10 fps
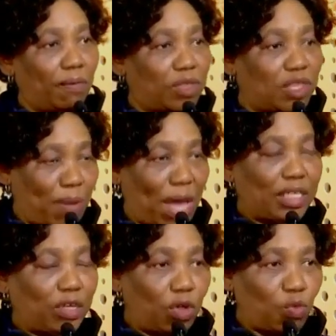
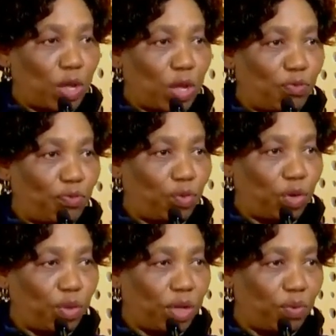depending on when
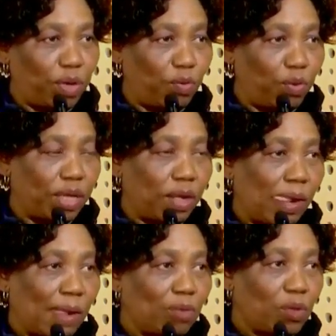
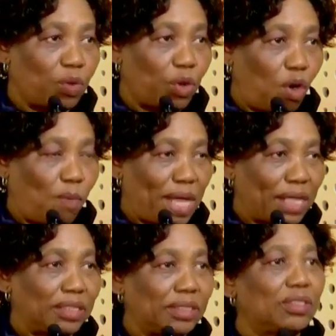we
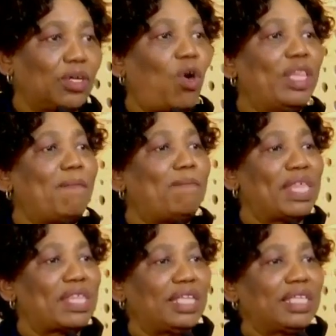open on the
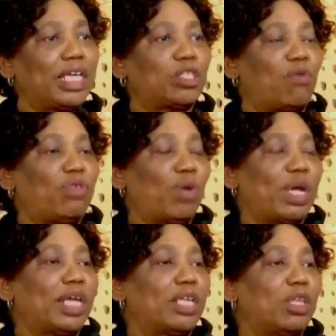percentage of the
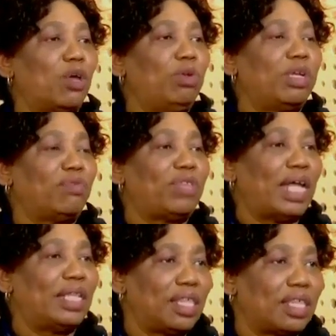work that they would have
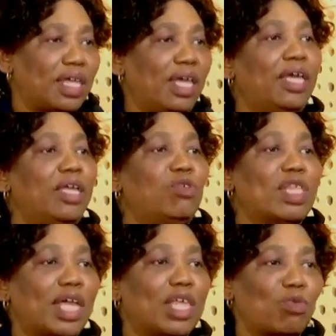done this year.
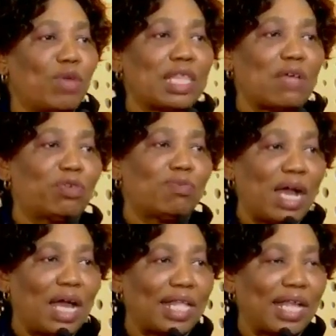Interesting as we answer foot
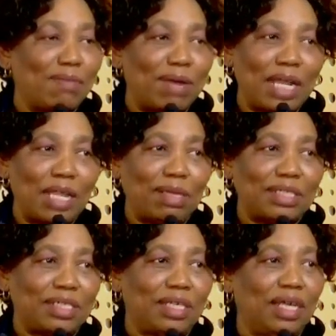bang as I go
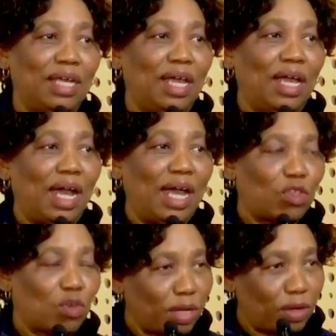
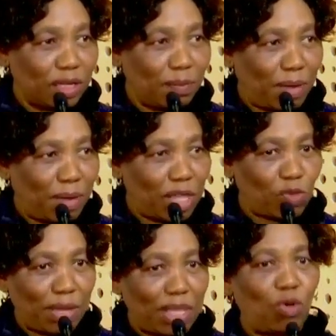ne pass one
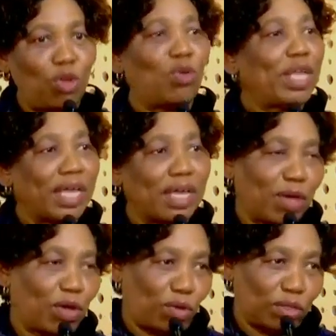pass all on
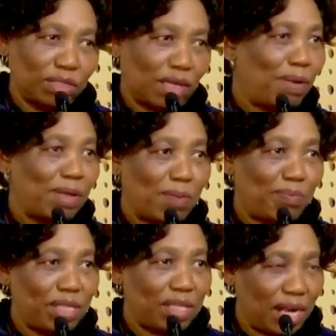a con. Nambanba
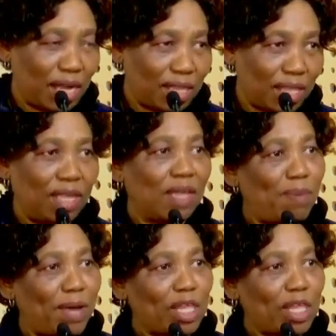pindi class. I pass